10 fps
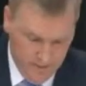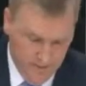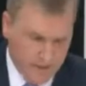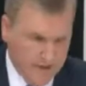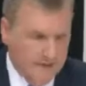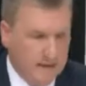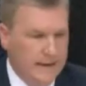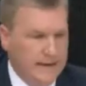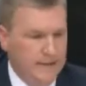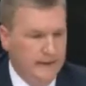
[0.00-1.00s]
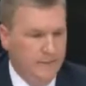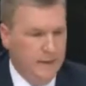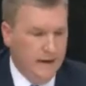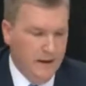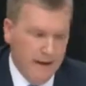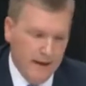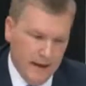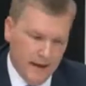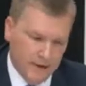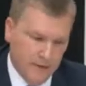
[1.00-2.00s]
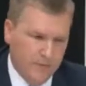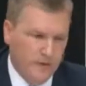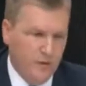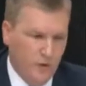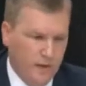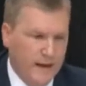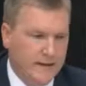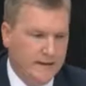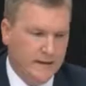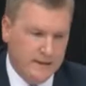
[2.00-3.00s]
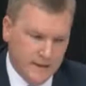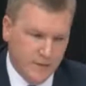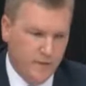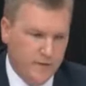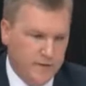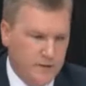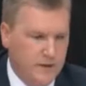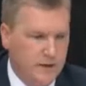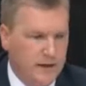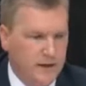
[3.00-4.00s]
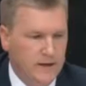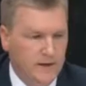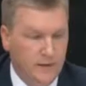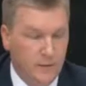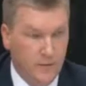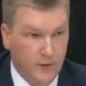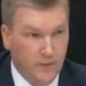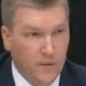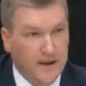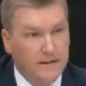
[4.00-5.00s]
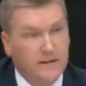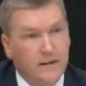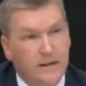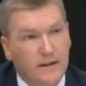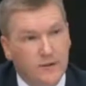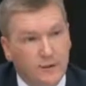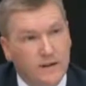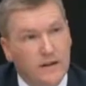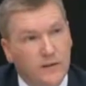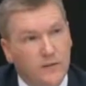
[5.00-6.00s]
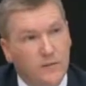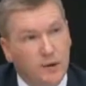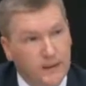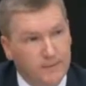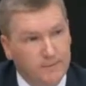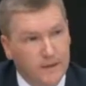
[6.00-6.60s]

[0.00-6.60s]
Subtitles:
Mr. Masling, and I accept your bank is in a different position to some of the other banks in that you're still losing money